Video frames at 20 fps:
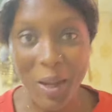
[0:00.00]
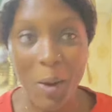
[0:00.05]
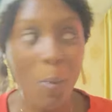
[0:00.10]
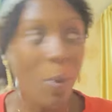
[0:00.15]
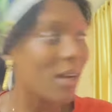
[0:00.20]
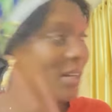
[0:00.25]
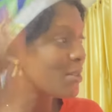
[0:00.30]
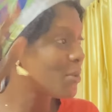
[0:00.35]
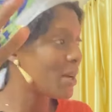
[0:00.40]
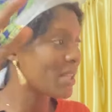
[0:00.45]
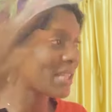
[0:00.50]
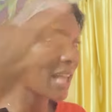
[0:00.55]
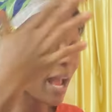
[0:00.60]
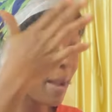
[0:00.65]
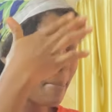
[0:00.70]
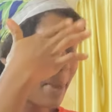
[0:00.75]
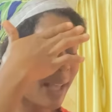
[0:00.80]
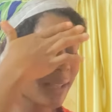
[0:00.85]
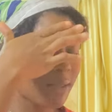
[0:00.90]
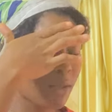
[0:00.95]
What was
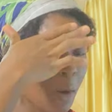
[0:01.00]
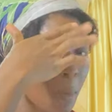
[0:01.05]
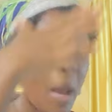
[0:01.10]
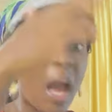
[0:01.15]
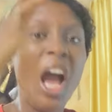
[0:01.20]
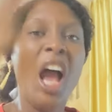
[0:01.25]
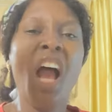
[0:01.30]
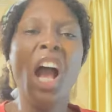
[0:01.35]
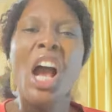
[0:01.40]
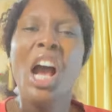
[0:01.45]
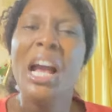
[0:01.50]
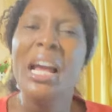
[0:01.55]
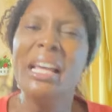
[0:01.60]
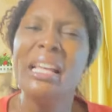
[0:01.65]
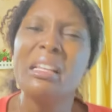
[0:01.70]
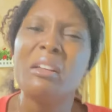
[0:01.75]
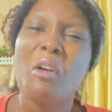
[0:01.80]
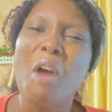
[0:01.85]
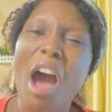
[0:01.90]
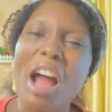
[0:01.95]
I messed up?
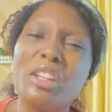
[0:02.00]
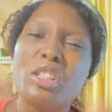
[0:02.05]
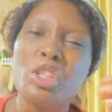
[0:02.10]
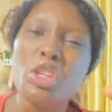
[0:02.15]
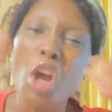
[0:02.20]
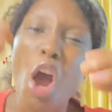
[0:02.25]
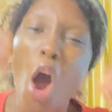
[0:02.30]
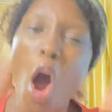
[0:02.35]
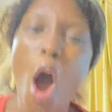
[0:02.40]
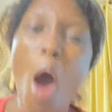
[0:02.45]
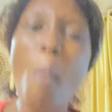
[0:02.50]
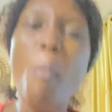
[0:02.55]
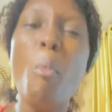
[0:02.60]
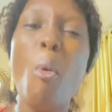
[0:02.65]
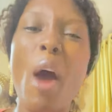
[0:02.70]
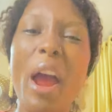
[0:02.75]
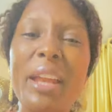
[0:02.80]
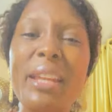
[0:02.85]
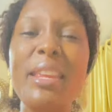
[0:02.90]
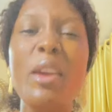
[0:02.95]
Got your
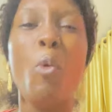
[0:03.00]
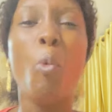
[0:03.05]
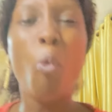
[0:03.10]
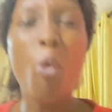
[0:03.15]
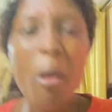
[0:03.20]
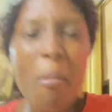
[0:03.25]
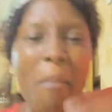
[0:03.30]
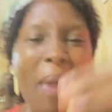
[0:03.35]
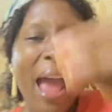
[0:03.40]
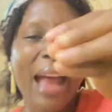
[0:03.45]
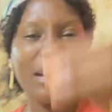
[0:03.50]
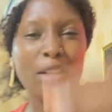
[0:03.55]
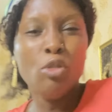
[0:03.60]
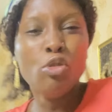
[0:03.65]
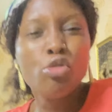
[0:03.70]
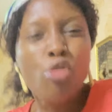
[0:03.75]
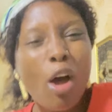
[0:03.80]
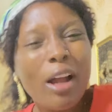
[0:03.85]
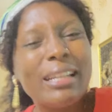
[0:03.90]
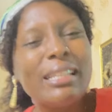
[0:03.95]
own money, woman.
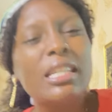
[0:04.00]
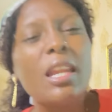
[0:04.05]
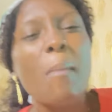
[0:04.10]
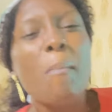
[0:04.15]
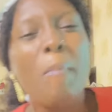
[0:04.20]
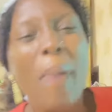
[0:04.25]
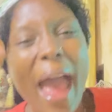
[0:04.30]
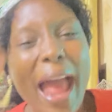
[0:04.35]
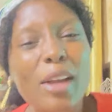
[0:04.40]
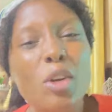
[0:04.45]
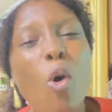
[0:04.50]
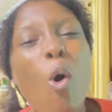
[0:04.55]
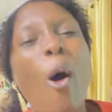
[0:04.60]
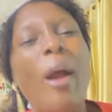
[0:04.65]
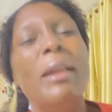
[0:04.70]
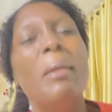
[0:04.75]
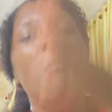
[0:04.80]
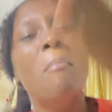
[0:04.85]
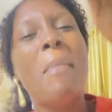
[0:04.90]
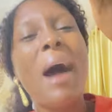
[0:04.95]
Don't depend
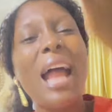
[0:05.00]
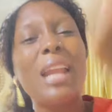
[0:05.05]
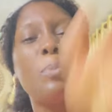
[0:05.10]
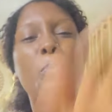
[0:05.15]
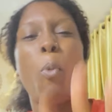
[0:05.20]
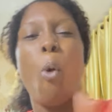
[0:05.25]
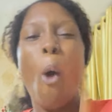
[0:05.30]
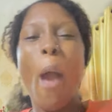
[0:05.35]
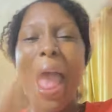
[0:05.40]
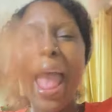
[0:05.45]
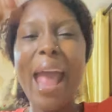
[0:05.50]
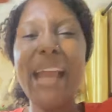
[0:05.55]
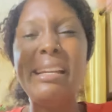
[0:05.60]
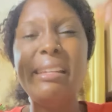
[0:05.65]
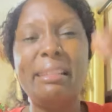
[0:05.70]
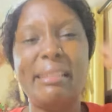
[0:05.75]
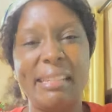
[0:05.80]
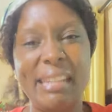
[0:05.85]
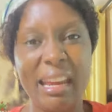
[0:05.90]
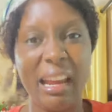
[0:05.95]
on man for
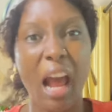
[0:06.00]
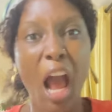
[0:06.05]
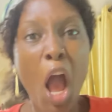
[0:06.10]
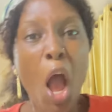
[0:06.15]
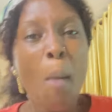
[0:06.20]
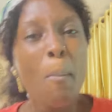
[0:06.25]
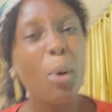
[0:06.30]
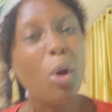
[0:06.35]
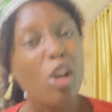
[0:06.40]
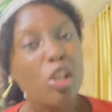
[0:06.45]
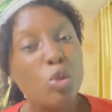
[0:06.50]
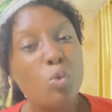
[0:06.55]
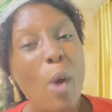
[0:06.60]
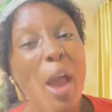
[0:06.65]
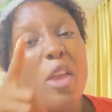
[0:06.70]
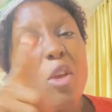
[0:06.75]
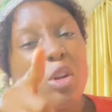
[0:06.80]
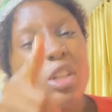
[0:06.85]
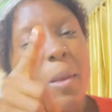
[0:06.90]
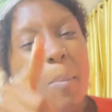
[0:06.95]
anything. Because
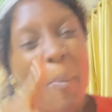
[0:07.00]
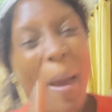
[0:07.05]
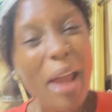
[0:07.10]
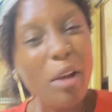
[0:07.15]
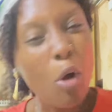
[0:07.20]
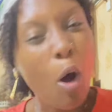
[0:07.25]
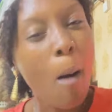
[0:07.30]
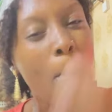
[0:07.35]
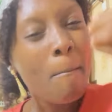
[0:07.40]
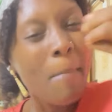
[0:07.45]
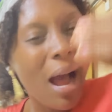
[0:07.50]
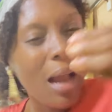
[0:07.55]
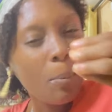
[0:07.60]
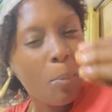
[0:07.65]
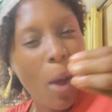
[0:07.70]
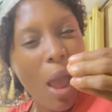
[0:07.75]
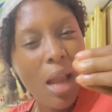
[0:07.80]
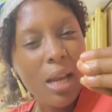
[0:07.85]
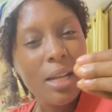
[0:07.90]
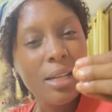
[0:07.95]
when you depend on man
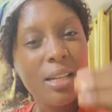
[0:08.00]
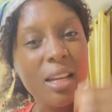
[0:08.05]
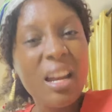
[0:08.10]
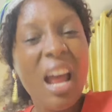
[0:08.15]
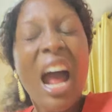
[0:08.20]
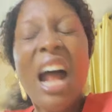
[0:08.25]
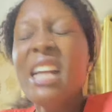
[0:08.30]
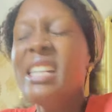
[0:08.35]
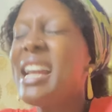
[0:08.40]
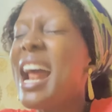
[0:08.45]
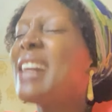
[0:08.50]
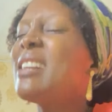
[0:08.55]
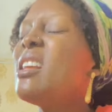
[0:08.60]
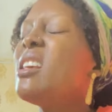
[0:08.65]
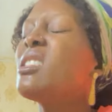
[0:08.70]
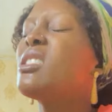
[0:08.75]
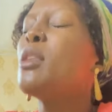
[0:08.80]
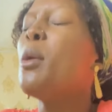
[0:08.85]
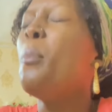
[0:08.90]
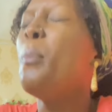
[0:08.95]
for anything, that
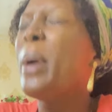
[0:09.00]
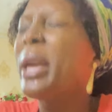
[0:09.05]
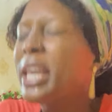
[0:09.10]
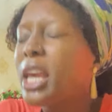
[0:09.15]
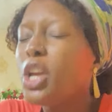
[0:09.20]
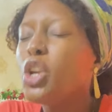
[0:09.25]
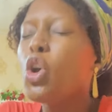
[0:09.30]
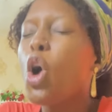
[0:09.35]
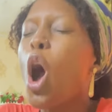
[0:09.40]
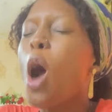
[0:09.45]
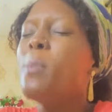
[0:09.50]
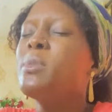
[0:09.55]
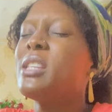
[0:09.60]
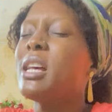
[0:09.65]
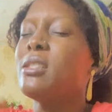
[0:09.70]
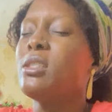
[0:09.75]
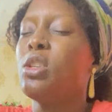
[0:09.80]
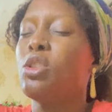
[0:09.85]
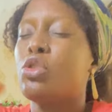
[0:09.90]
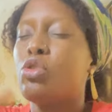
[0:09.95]
is the beginning of
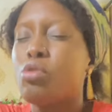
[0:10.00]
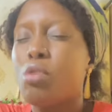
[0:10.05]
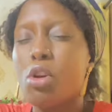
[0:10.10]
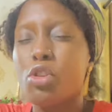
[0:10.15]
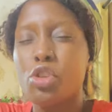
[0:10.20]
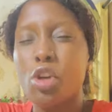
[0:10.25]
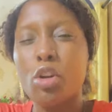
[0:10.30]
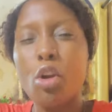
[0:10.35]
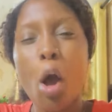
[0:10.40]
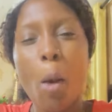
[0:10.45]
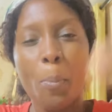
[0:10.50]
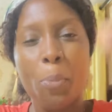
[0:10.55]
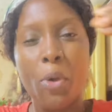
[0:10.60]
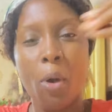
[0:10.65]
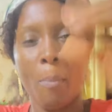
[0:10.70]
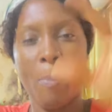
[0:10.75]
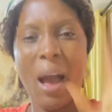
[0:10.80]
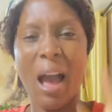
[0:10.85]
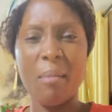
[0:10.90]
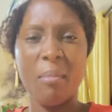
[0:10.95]
the destruction of
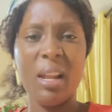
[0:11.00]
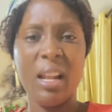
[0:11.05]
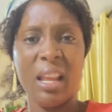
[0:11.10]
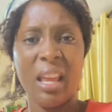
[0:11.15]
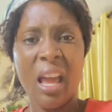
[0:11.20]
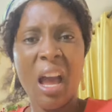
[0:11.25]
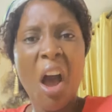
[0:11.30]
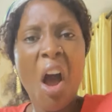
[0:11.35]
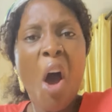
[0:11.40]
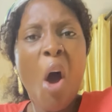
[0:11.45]
your family.